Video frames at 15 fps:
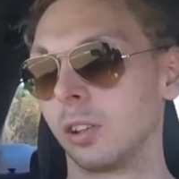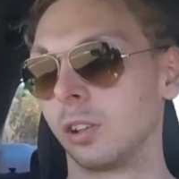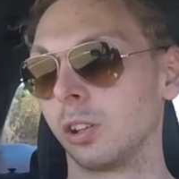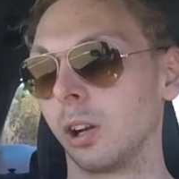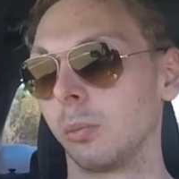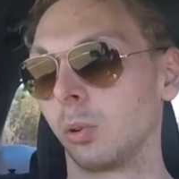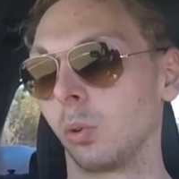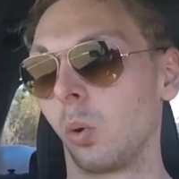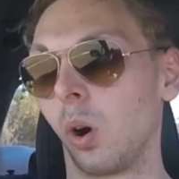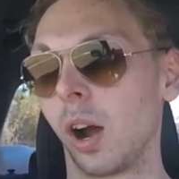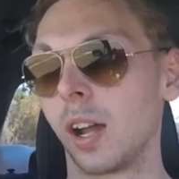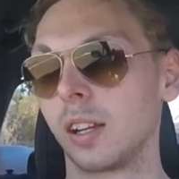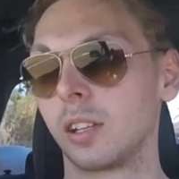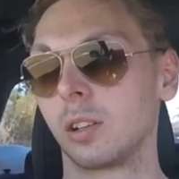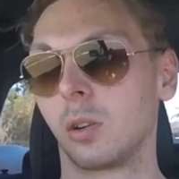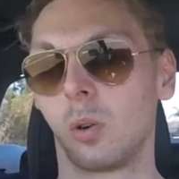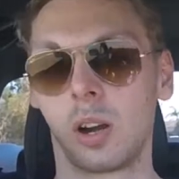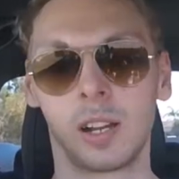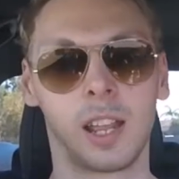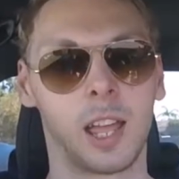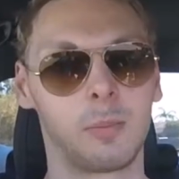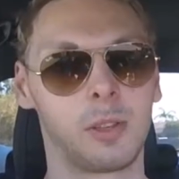I'm
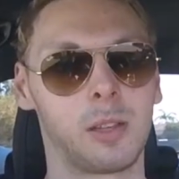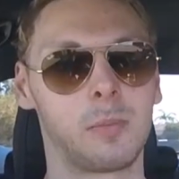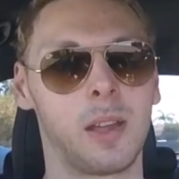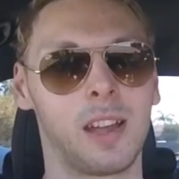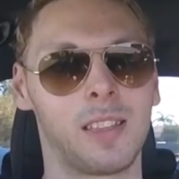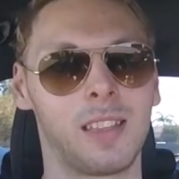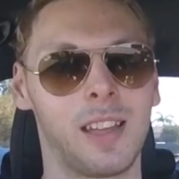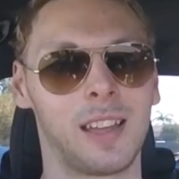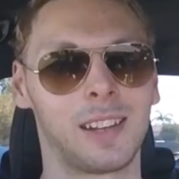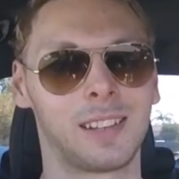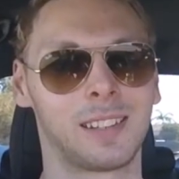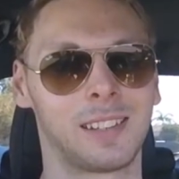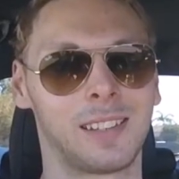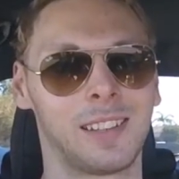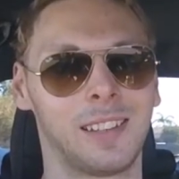quite happy about that.